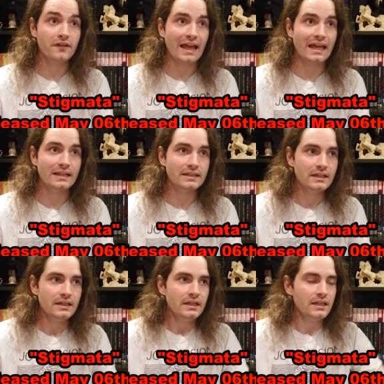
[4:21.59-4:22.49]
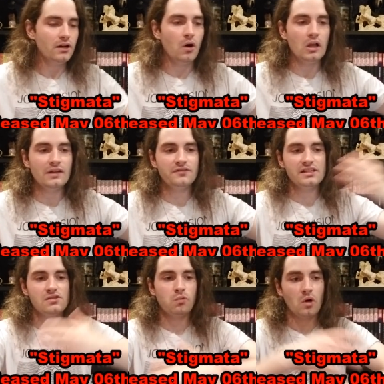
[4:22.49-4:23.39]
And, you know, all of
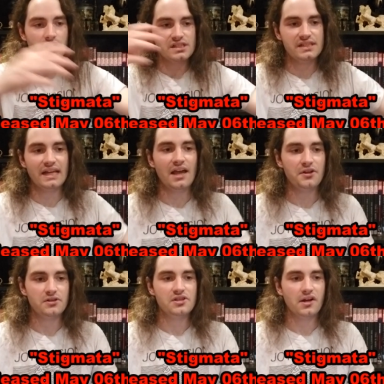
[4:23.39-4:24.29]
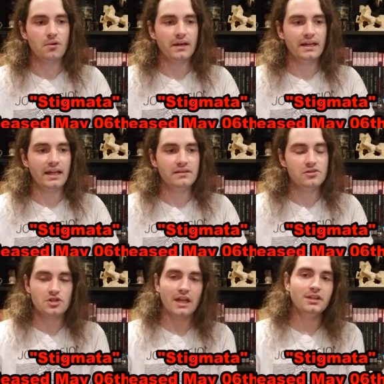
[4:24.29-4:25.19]
this works together to create a
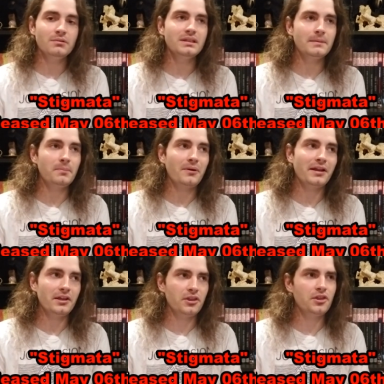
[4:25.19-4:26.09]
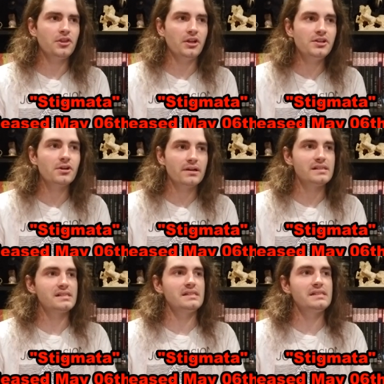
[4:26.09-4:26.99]
genuinely pretty
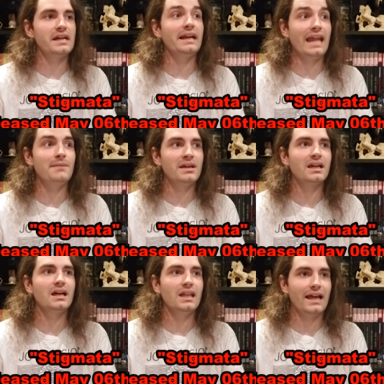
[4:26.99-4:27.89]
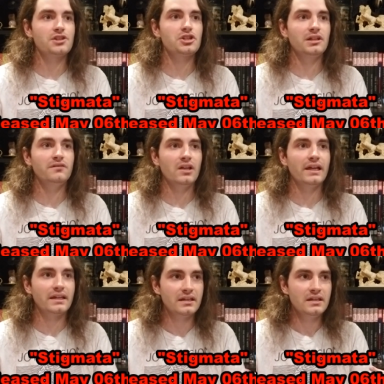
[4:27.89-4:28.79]
thunderous and dynamic collection of, like,